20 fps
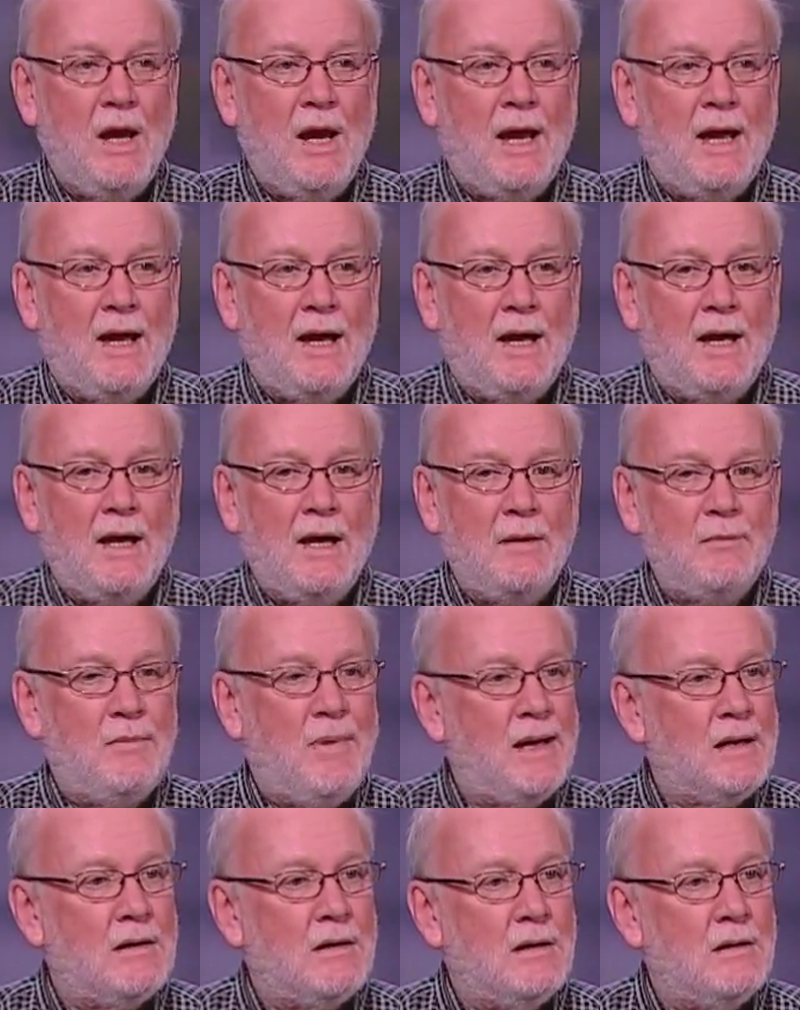Uh,
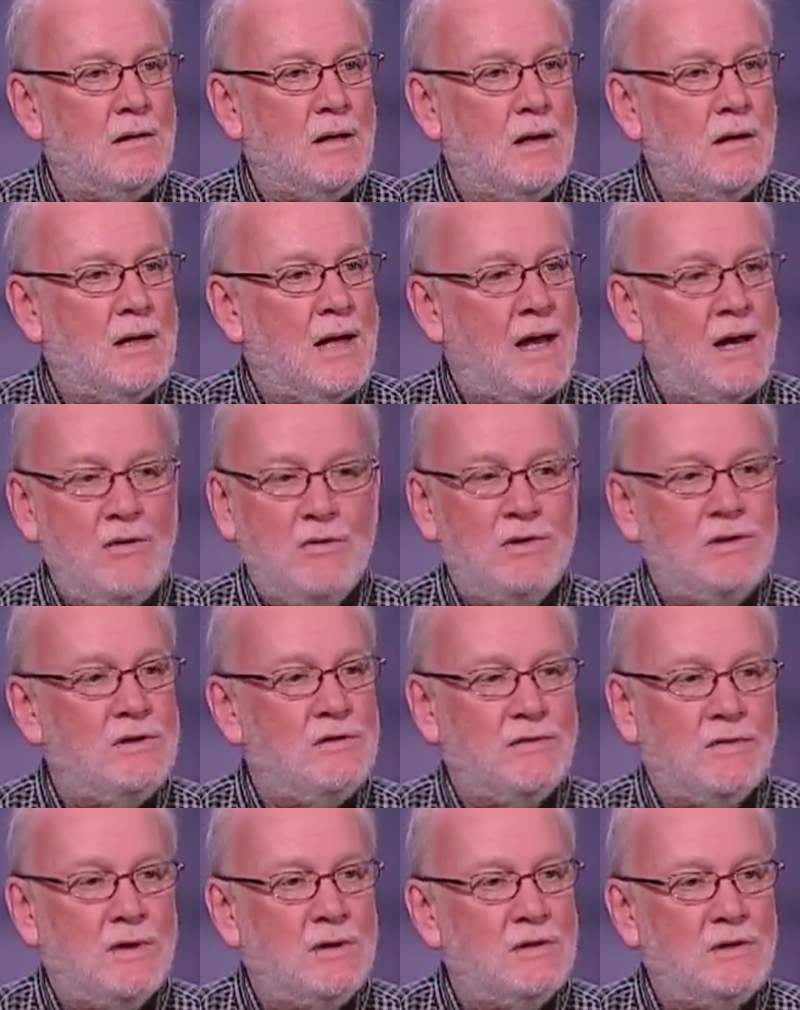but hundreds
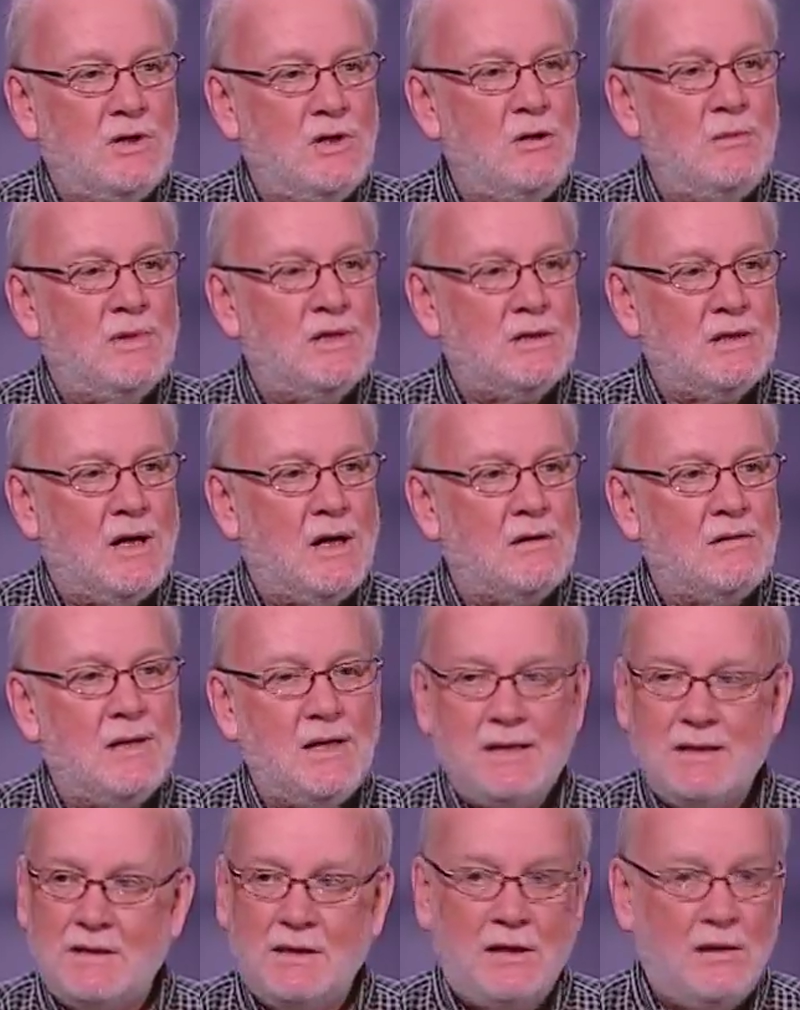of consumers out
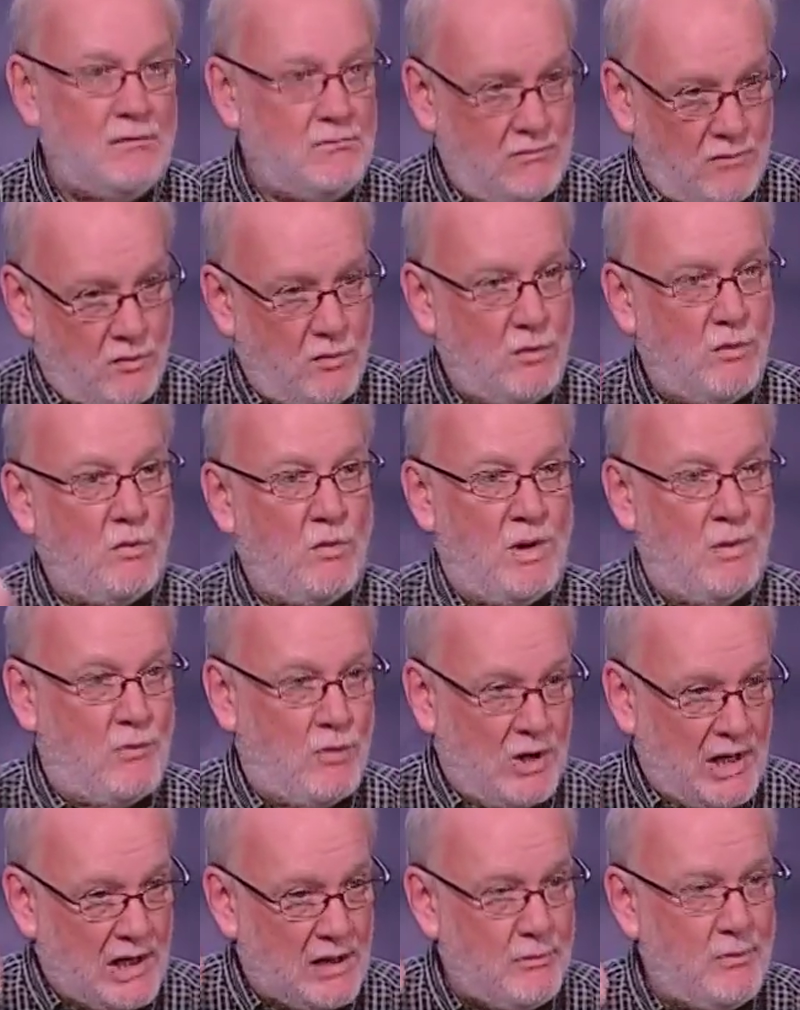there said, we're
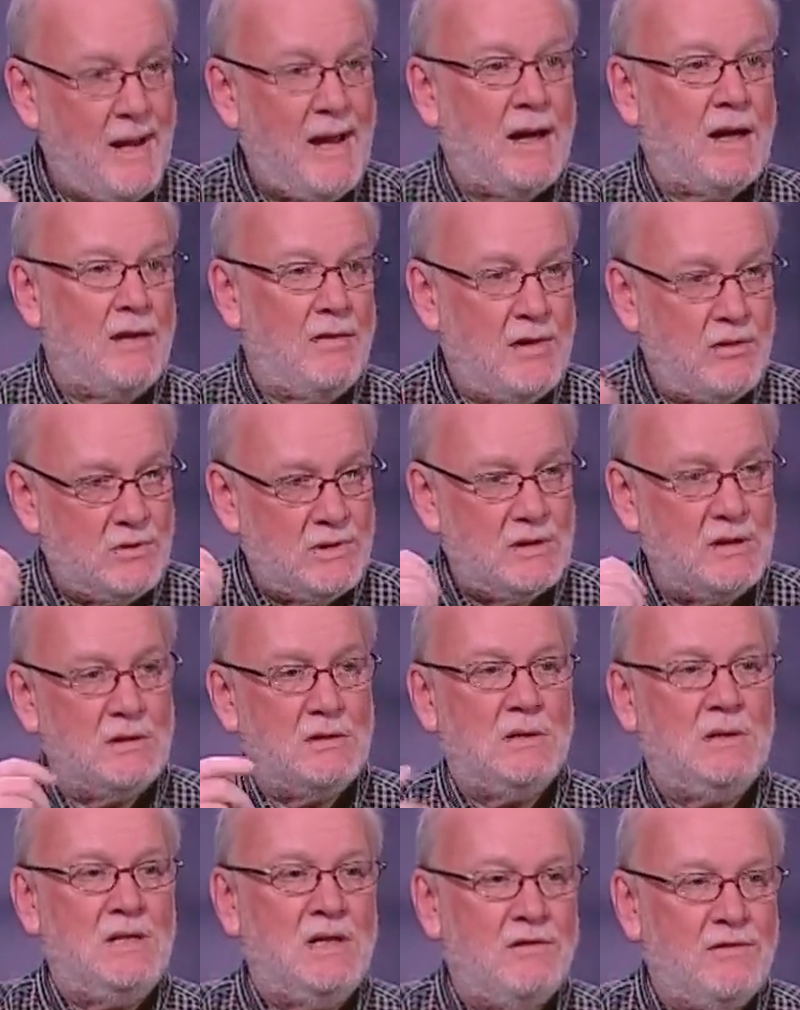putting it back, and there was
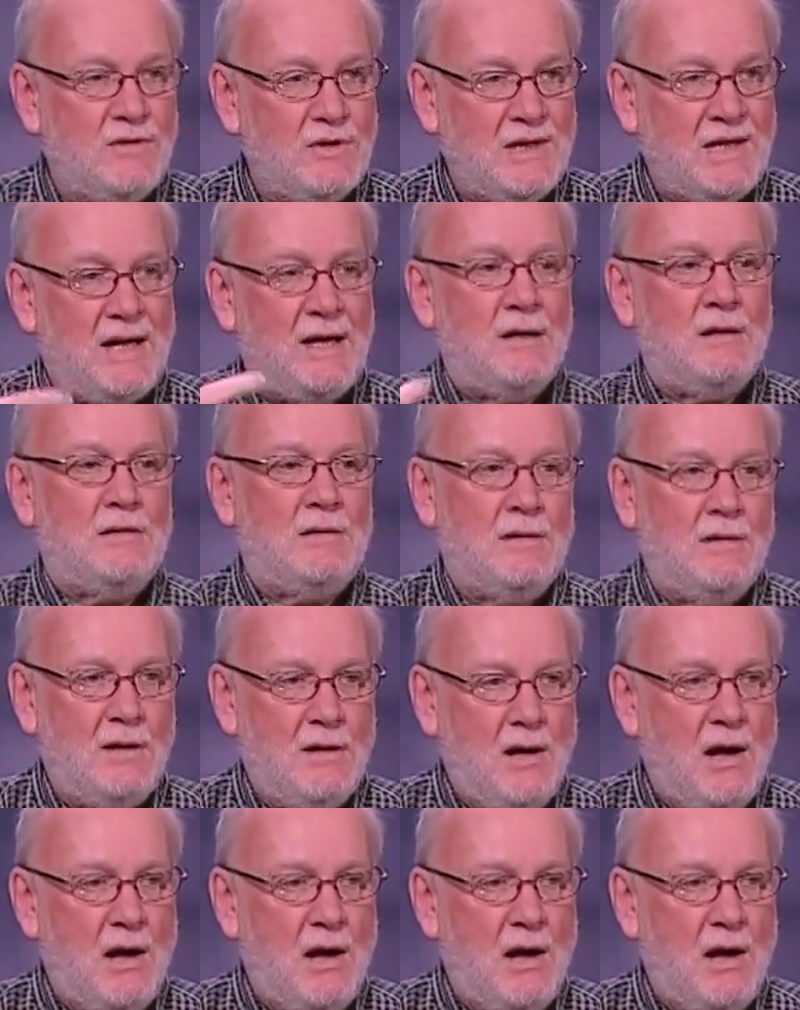this tit for tat, mm.